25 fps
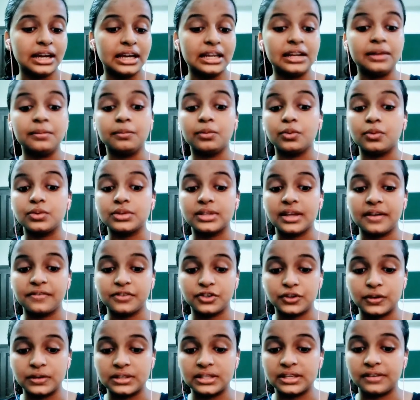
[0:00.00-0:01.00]
it improves
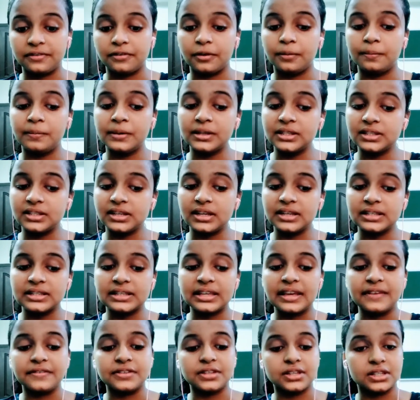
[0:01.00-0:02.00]
efficiency for
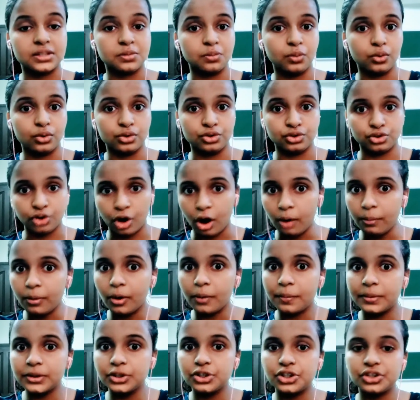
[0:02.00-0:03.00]
business, gives us more job
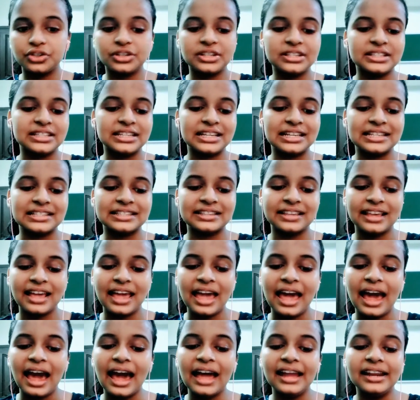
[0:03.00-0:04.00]
opportunities,
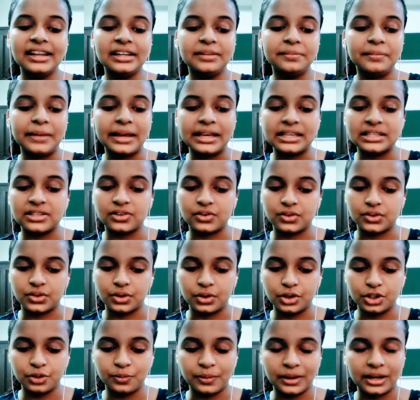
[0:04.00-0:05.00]
and it makes
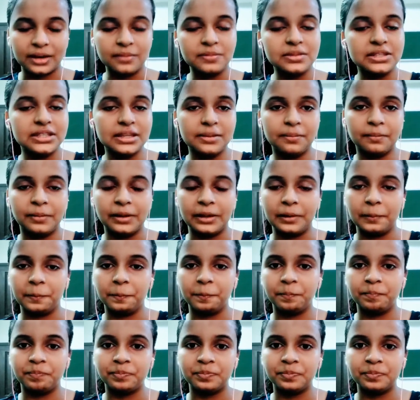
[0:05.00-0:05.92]
research become simple.